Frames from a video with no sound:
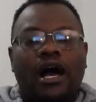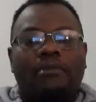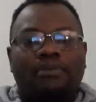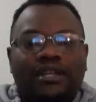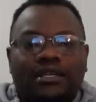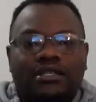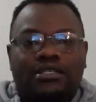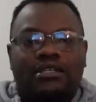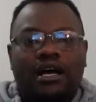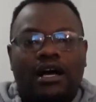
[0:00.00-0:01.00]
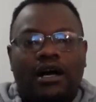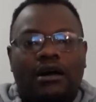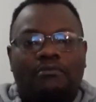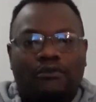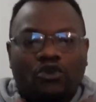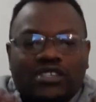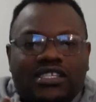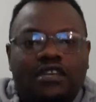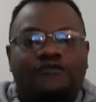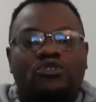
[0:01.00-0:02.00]

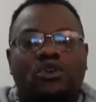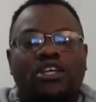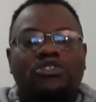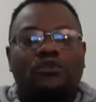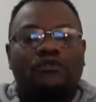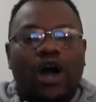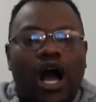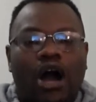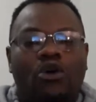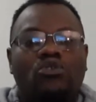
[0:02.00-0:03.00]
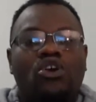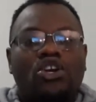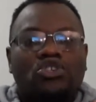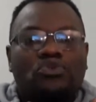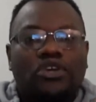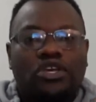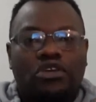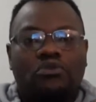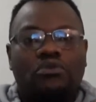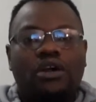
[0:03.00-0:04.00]
preconceived knowledge of how to
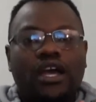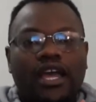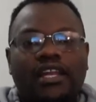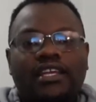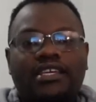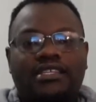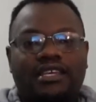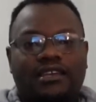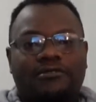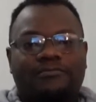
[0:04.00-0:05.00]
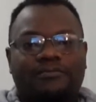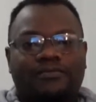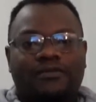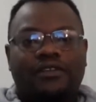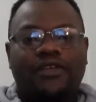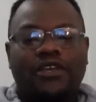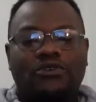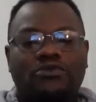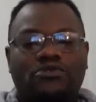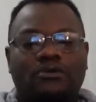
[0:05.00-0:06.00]
kill an essay. Thank
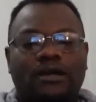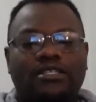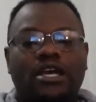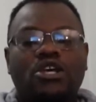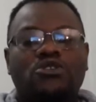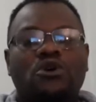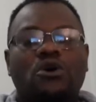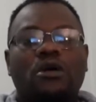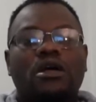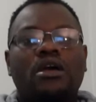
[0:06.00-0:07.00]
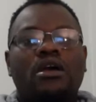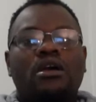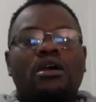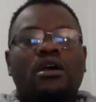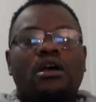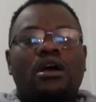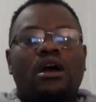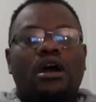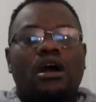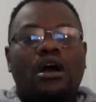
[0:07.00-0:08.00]
you so much. So
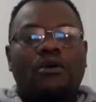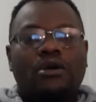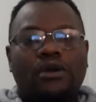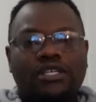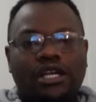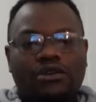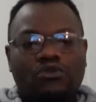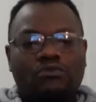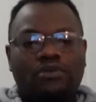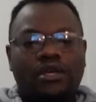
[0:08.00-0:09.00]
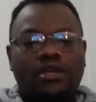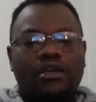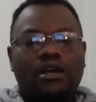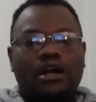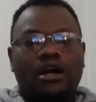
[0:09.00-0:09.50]
our question will be